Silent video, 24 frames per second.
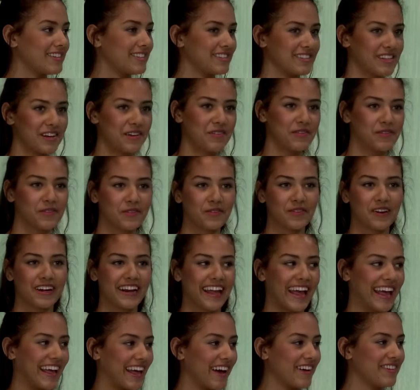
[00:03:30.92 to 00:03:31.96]
does anyone want to
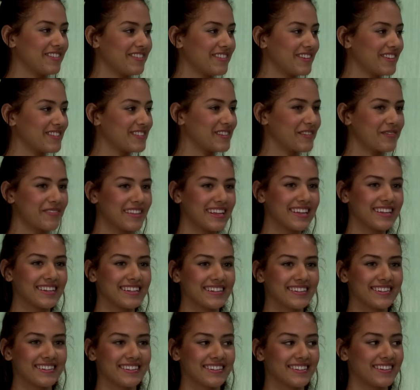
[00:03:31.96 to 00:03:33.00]
hang out or something?
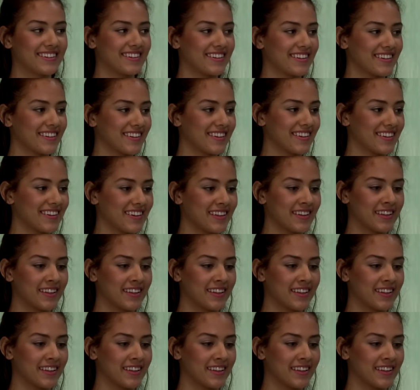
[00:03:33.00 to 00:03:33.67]
Busy.